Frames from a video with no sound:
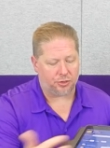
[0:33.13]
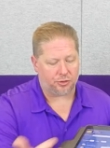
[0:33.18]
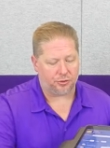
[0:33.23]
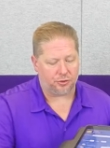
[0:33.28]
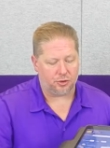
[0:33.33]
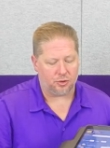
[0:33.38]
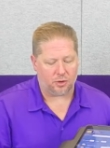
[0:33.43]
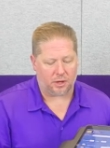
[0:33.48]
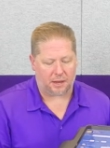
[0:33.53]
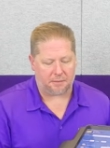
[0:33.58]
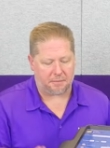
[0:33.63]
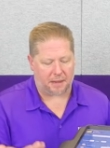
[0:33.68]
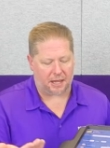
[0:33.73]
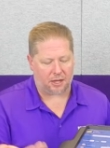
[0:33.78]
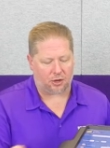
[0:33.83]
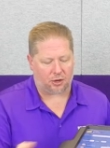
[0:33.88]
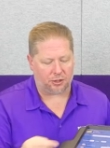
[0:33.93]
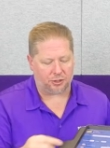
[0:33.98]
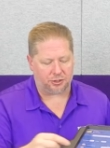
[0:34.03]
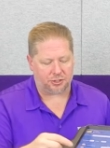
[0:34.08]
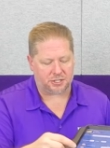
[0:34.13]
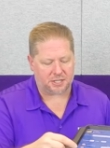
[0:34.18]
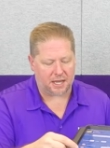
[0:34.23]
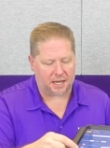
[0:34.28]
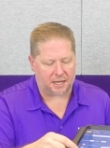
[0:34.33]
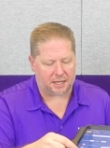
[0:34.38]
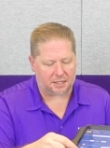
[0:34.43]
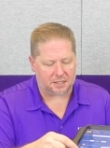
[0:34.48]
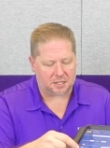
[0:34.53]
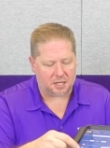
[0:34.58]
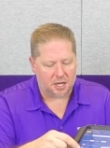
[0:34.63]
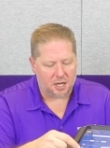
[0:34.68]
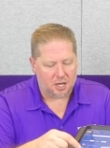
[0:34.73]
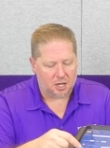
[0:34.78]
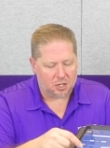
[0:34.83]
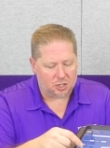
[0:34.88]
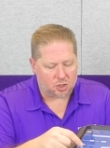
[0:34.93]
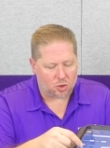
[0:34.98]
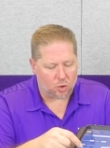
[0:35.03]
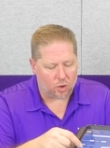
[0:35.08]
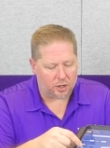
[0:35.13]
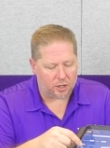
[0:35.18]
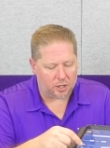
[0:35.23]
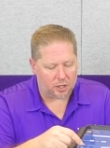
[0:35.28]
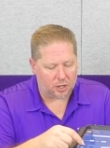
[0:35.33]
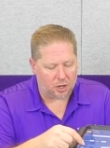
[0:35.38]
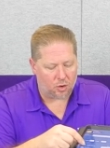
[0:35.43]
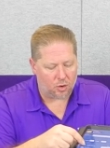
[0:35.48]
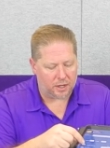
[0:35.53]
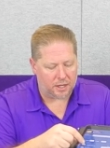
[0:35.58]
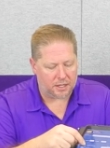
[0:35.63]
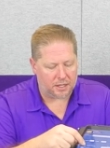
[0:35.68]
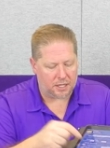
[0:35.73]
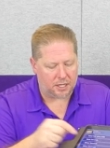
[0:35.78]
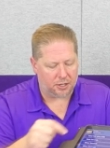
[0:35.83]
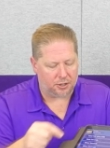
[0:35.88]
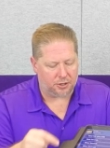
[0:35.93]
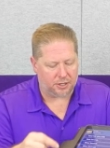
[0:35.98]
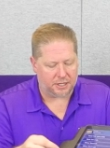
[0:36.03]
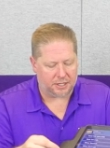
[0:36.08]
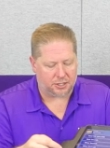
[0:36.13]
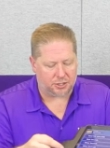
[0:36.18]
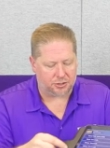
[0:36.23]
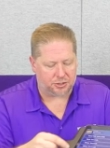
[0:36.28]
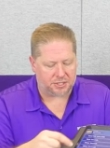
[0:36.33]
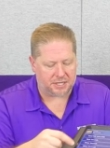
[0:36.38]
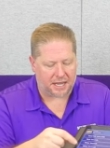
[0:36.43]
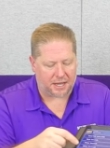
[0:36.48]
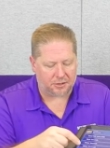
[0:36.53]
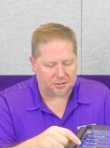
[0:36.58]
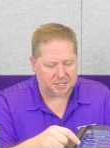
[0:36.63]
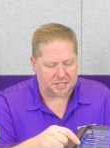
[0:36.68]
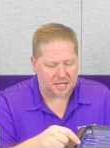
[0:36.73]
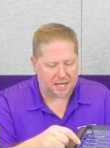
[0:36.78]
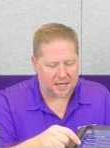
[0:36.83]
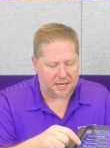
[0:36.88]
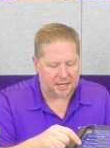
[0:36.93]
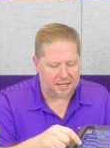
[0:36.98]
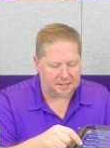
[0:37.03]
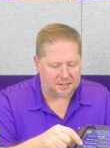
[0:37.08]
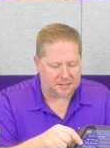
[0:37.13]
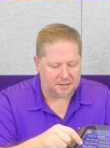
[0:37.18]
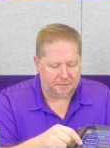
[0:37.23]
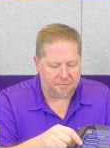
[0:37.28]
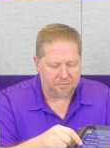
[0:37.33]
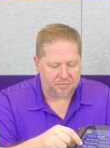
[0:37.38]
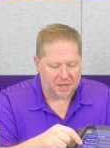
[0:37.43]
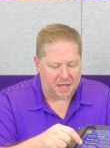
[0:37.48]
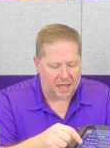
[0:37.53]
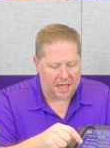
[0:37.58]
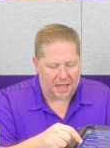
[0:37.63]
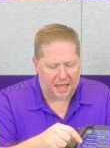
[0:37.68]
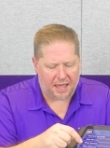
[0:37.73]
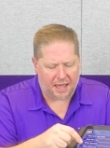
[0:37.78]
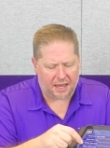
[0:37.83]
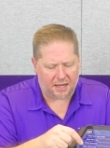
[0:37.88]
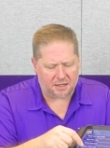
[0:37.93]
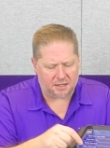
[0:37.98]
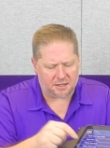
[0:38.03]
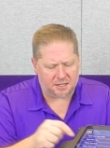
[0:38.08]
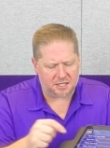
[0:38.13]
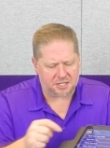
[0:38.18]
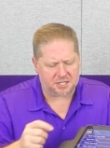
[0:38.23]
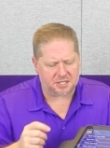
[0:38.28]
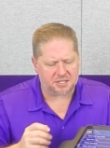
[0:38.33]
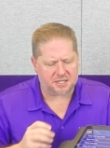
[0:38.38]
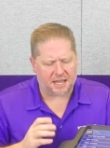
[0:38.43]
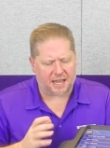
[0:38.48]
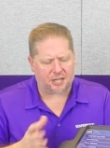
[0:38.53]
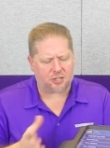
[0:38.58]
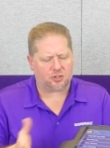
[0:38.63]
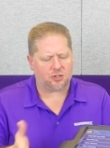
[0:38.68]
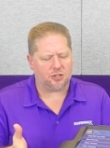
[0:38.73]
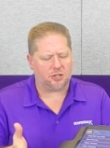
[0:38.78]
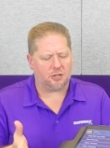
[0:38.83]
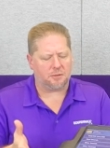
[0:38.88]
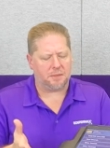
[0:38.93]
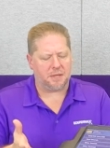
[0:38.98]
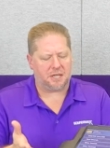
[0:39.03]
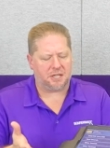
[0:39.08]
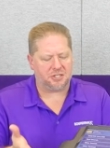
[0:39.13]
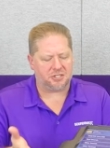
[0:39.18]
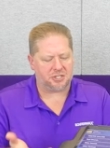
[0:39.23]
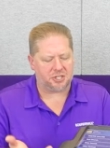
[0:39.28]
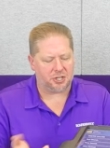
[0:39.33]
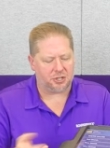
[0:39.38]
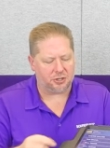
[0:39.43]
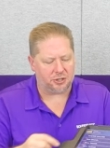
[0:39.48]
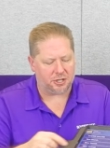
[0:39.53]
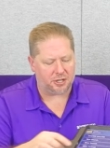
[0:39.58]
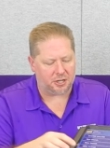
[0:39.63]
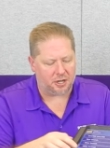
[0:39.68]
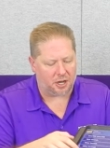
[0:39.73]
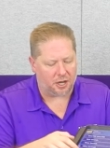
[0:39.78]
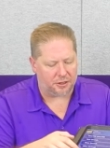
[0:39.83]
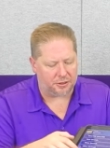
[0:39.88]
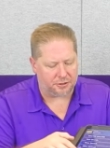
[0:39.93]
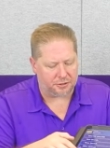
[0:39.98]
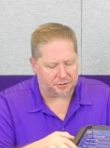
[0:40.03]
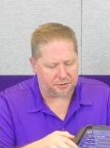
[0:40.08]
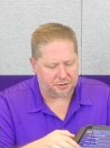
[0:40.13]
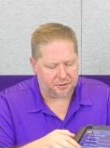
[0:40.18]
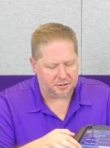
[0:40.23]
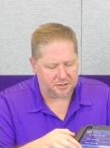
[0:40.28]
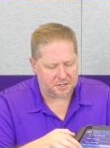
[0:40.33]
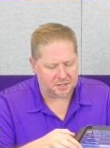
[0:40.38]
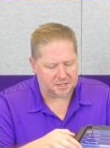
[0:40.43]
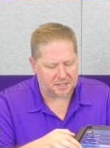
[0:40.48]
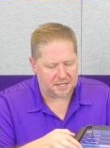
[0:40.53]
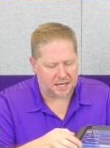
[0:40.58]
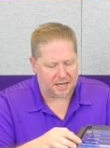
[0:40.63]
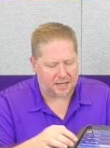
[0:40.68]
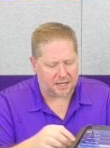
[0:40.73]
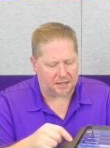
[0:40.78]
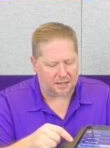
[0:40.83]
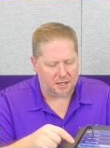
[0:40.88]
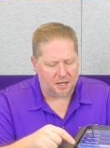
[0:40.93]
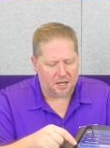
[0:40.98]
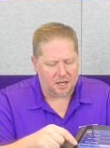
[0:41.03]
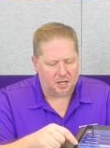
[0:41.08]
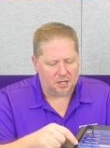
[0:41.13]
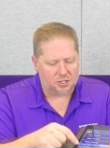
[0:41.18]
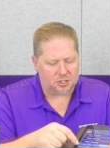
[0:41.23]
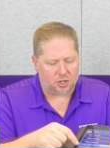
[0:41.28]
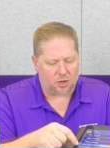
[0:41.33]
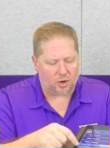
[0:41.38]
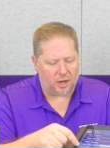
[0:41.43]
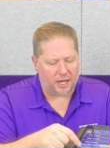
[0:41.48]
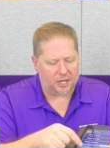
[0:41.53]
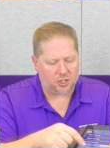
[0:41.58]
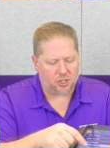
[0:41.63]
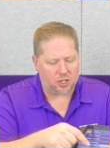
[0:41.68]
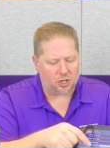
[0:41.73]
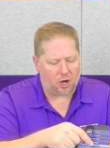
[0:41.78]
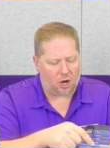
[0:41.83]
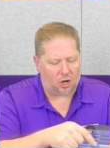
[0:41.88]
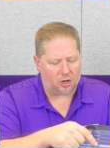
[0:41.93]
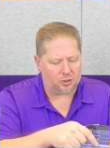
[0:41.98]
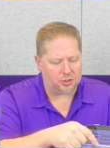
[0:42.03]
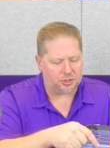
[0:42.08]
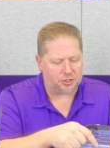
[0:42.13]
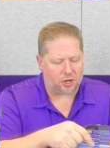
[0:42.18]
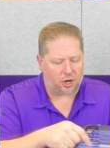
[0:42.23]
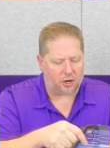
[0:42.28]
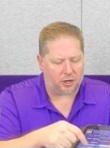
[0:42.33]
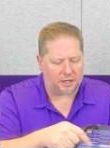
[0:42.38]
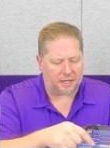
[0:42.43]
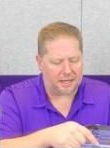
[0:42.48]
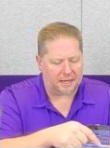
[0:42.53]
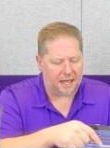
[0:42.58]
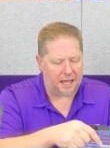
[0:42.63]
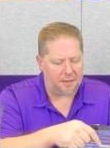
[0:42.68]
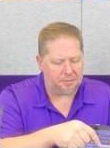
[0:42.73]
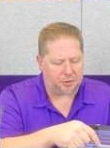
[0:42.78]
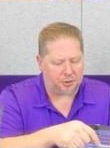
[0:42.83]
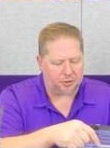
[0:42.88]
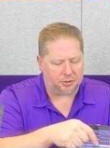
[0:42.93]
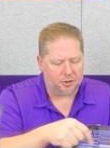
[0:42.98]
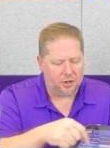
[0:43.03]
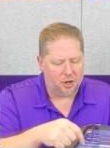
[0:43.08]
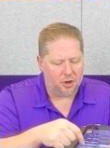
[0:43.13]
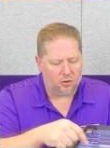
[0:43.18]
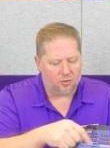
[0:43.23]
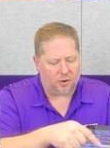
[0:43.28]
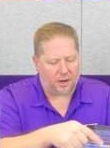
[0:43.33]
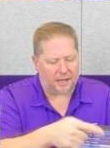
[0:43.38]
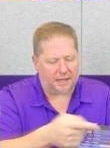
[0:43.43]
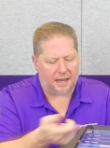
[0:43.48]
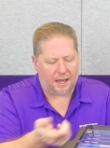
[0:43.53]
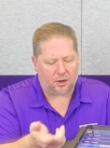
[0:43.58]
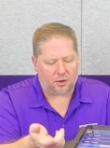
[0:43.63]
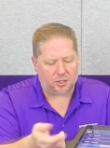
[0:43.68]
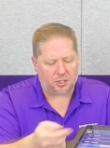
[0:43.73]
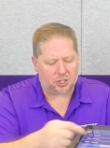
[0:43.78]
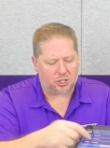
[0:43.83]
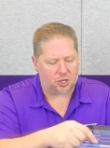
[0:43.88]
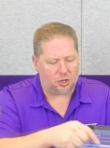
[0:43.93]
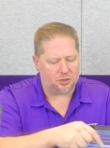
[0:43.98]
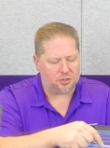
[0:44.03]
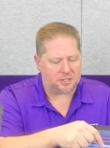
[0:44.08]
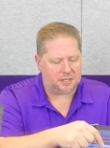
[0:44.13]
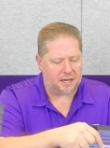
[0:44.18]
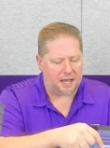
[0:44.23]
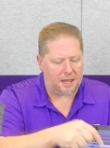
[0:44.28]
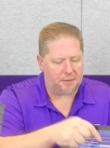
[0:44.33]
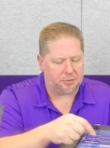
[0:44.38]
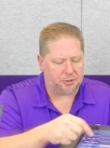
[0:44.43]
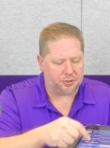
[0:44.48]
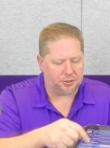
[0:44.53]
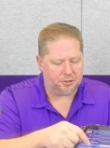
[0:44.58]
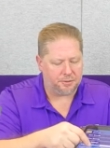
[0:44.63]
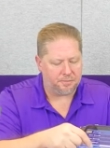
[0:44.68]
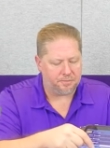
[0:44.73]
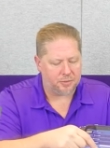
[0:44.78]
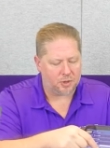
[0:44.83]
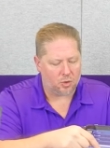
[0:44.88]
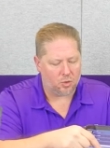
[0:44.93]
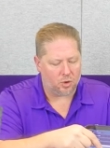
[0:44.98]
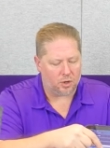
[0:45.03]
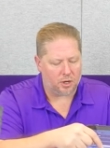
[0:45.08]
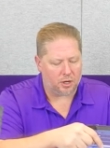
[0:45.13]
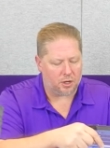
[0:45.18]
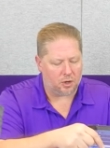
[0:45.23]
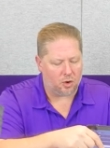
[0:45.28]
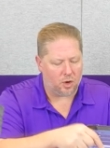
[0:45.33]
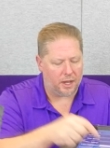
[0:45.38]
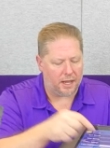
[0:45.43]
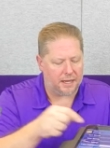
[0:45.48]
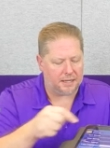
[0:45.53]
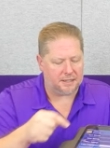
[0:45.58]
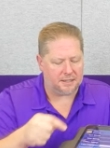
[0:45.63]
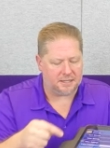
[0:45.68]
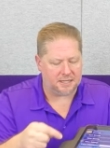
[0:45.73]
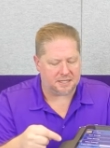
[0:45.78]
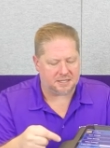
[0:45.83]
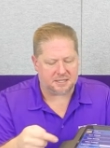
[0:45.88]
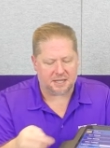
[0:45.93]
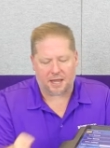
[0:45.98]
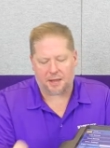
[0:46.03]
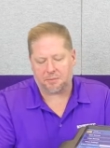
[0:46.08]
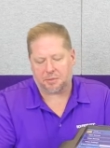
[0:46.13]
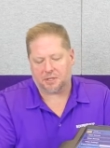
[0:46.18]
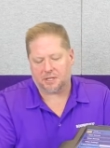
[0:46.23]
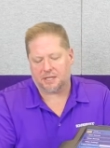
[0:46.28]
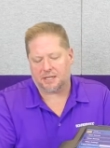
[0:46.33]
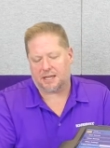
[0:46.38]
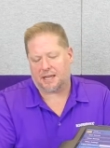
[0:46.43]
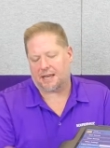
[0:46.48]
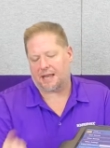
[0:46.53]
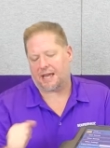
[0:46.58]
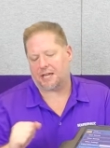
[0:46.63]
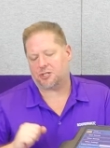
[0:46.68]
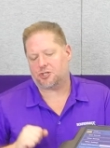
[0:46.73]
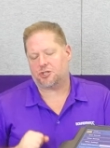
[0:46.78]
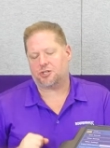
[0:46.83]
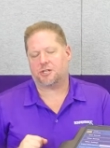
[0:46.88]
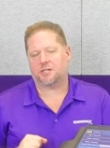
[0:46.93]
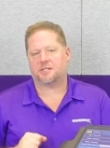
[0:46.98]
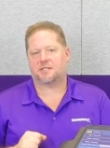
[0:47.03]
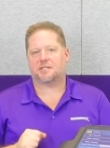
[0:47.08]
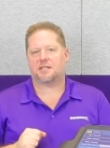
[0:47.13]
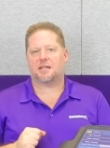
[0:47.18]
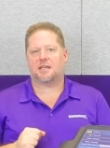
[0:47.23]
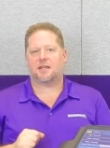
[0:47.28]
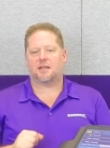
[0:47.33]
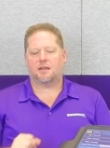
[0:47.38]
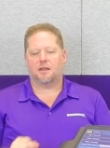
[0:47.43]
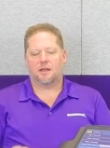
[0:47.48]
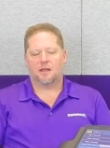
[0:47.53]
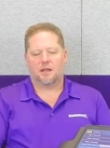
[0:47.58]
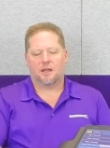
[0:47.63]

through and make all your settings. So we're going to go in here into sound settings, and this is actually going to be considered an other setting. So engine auto start enable, right now it shows enabled. We're going to go ahead and disable it, and as you can see,